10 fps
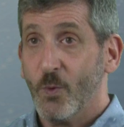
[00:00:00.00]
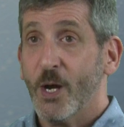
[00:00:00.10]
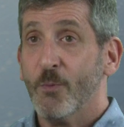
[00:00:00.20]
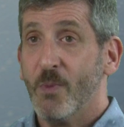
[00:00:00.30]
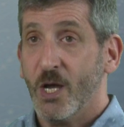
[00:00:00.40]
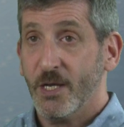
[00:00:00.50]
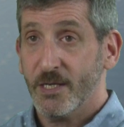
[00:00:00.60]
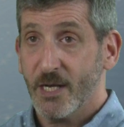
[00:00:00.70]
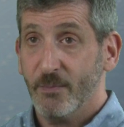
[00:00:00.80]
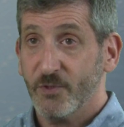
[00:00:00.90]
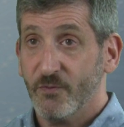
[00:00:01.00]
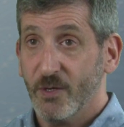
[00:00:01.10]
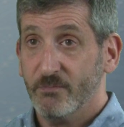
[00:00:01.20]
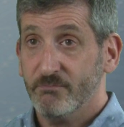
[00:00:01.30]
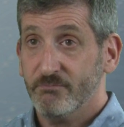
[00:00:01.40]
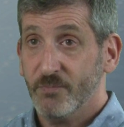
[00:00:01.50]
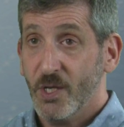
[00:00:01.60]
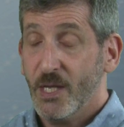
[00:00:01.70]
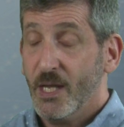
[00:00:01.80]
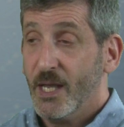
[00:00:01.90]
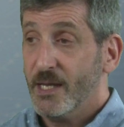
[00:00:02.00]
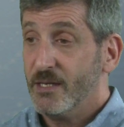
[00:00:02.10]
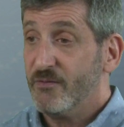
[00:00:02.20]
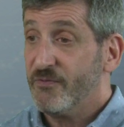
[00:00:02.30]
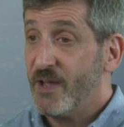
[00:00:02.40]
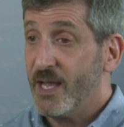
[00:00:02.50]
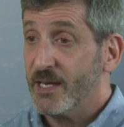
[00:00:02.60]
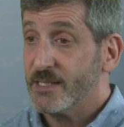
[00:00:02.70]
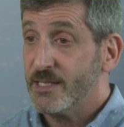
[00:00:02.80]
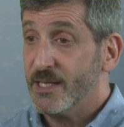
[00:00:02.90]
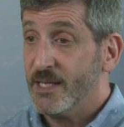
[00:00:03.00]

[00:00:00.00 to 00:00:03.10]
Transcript: where mind comes from? And in fact,